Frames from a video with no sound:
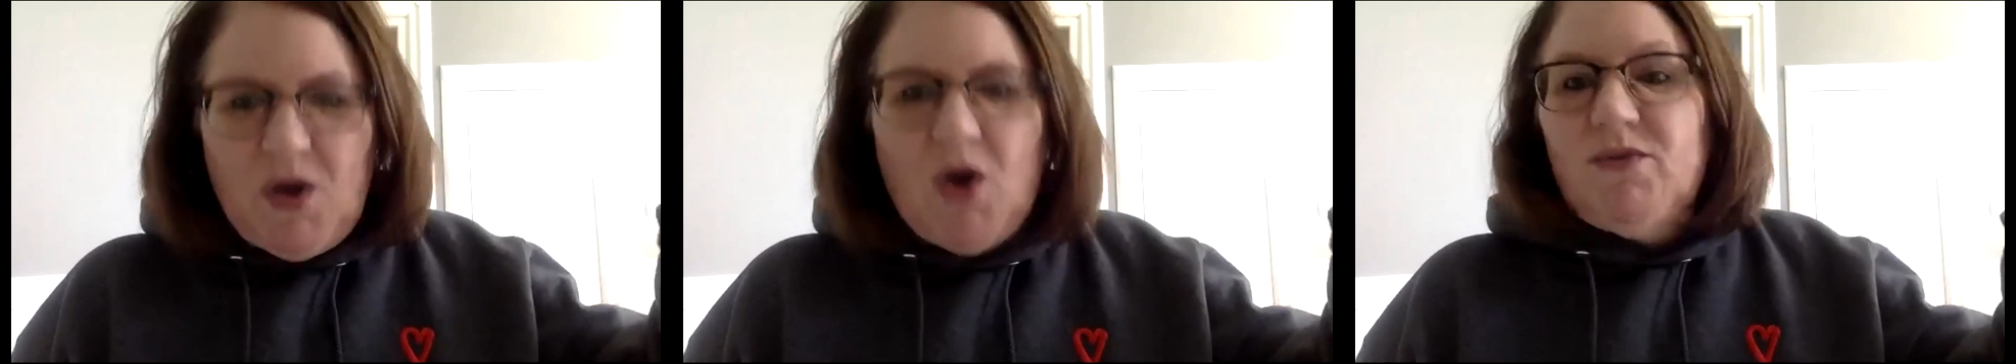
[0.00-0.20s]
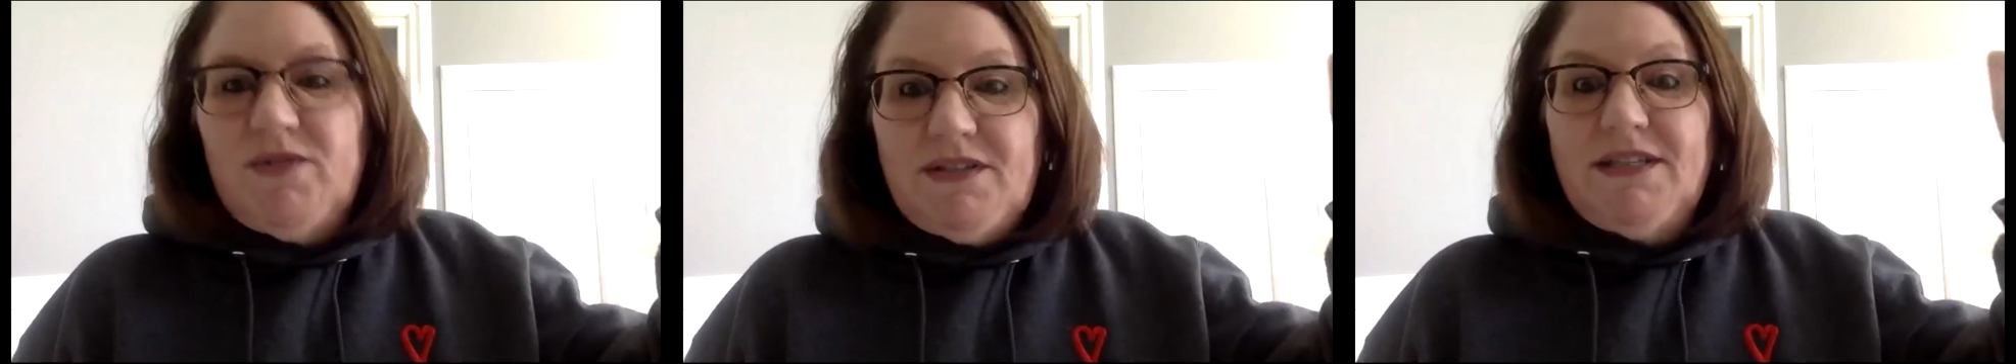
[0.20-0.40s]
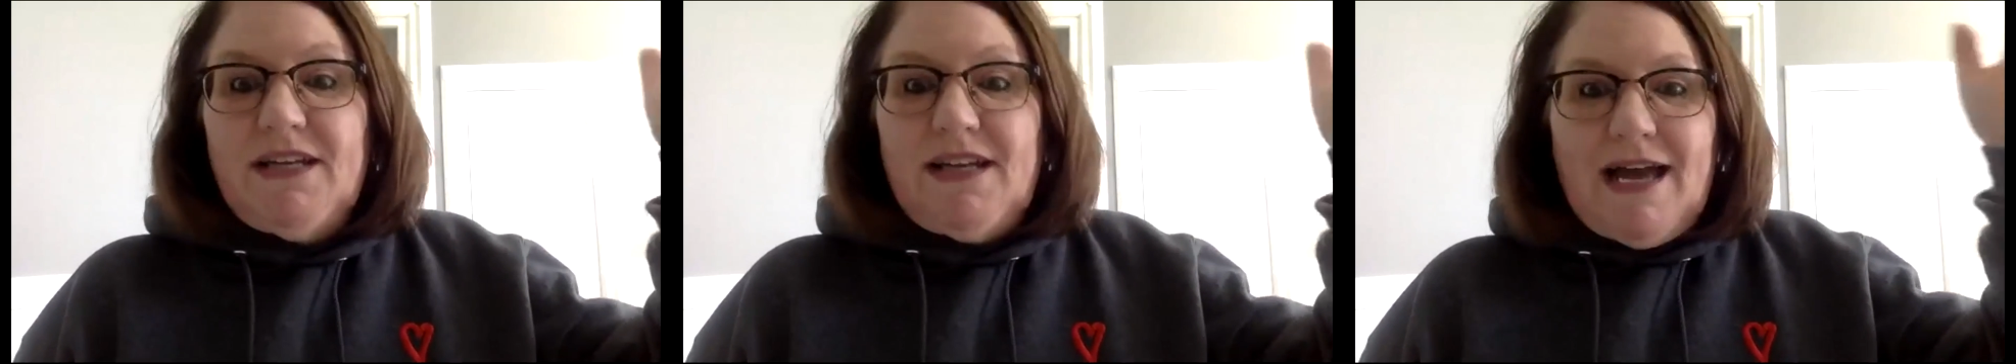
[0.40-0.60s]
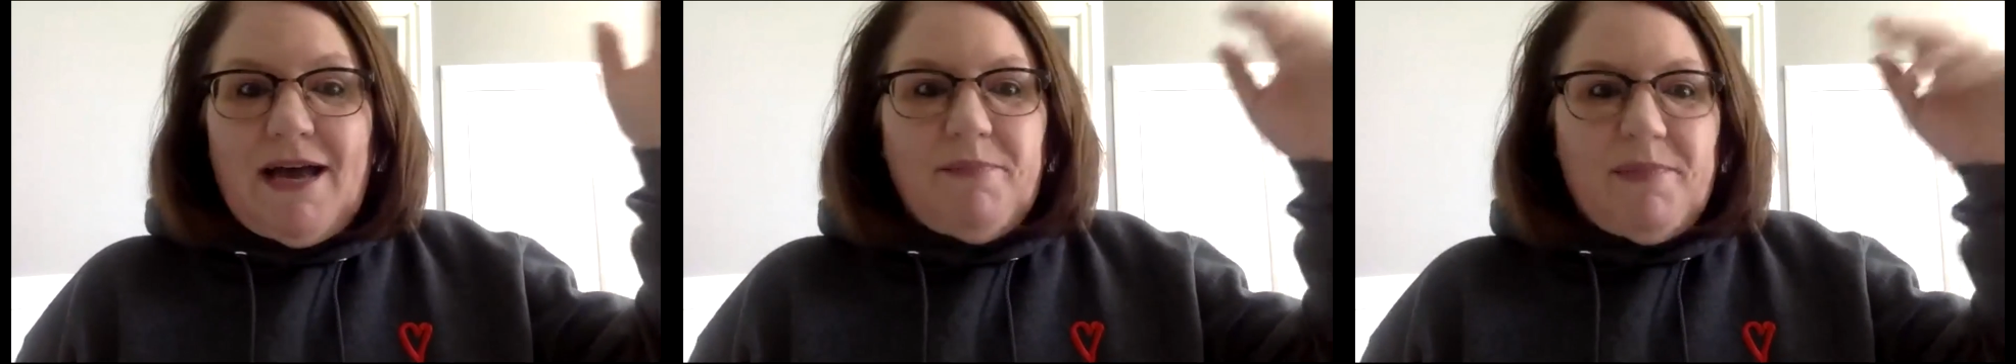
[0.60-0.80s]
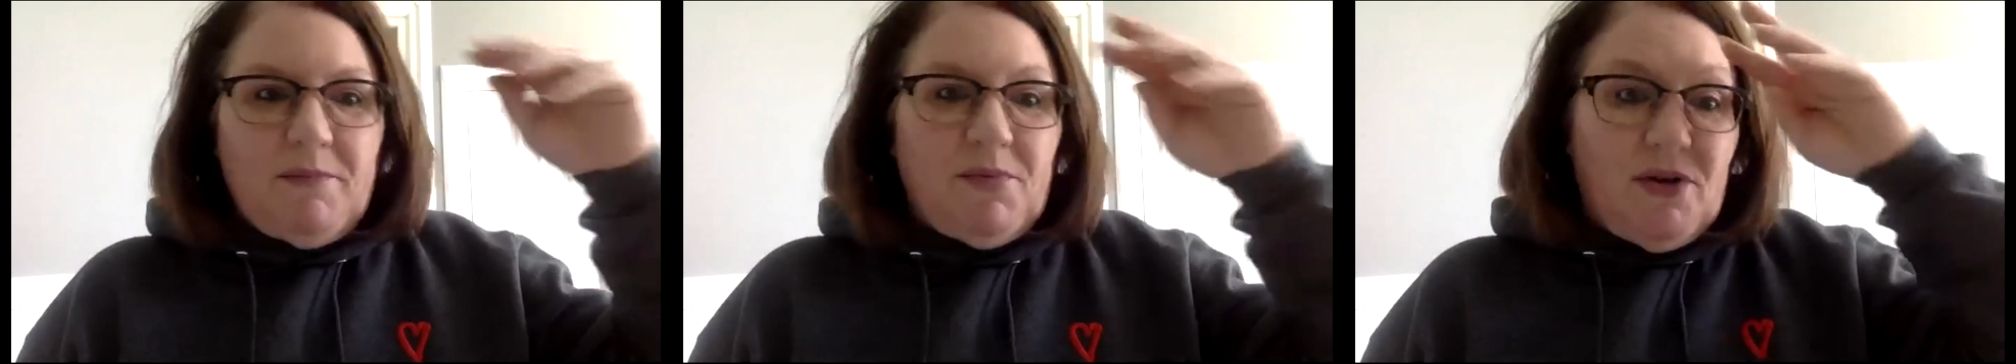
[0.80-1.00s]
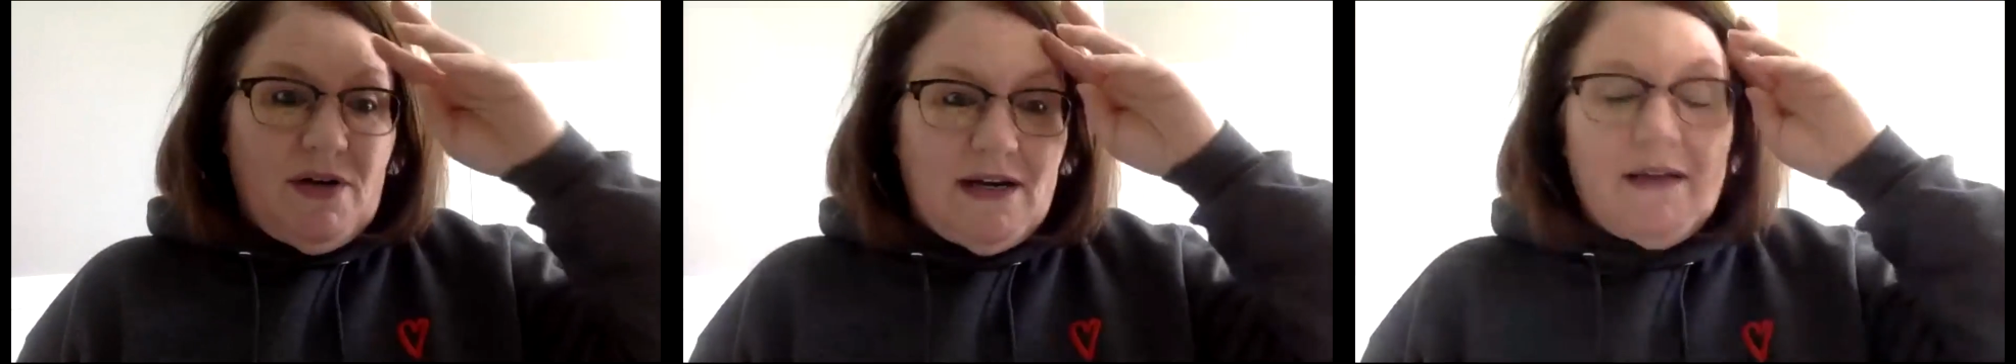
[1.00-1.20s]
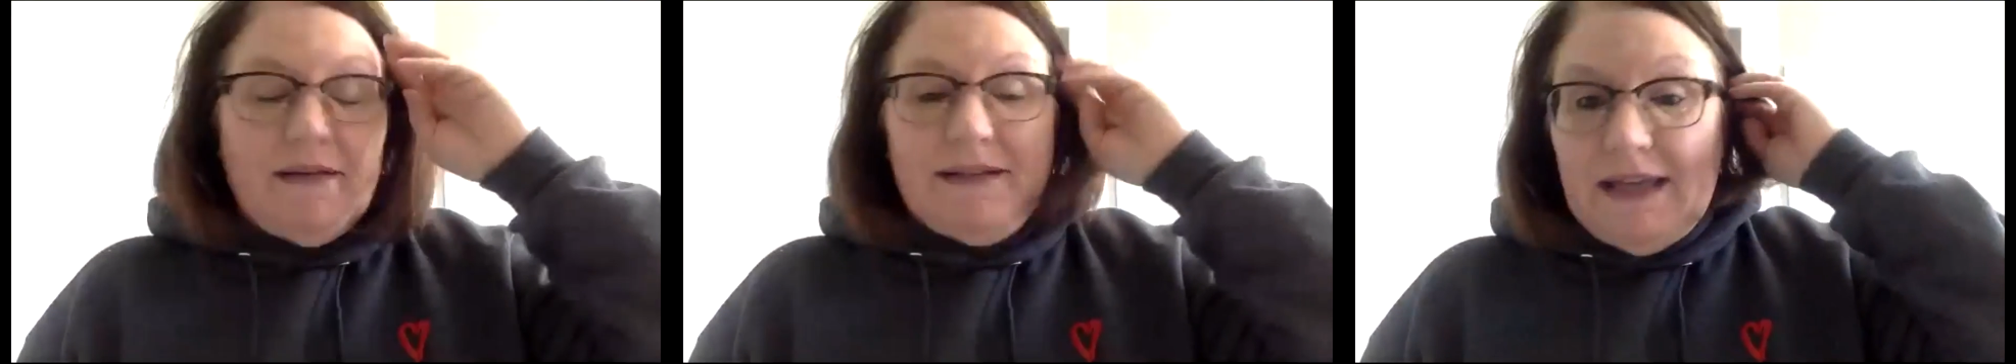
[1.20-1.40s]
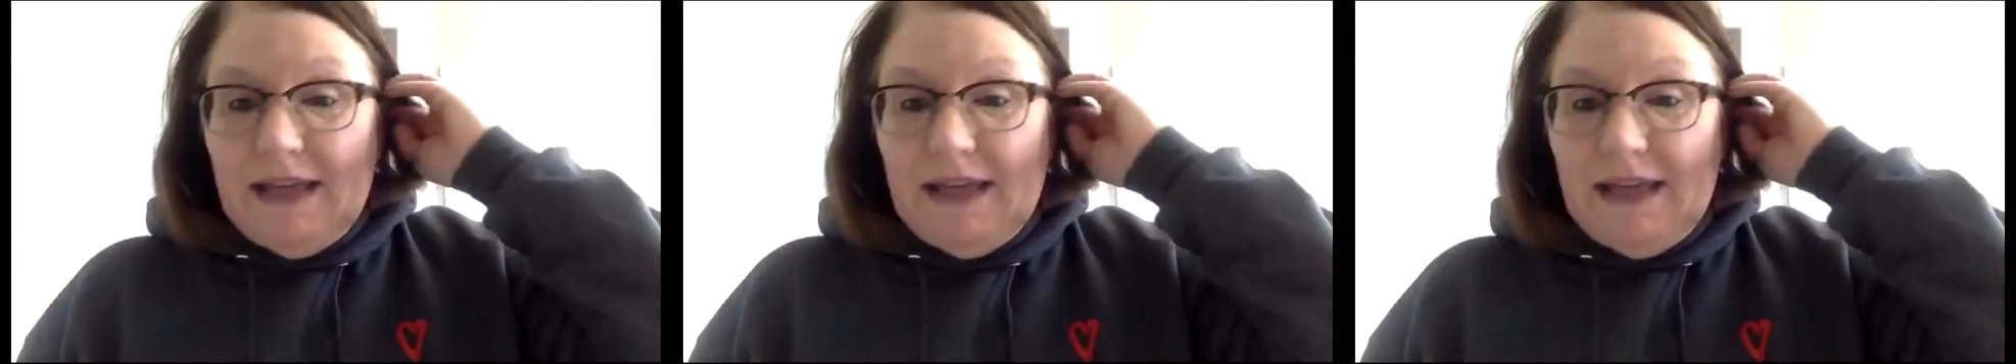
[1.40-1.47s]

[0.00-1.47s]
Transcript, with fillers: post it up and put it up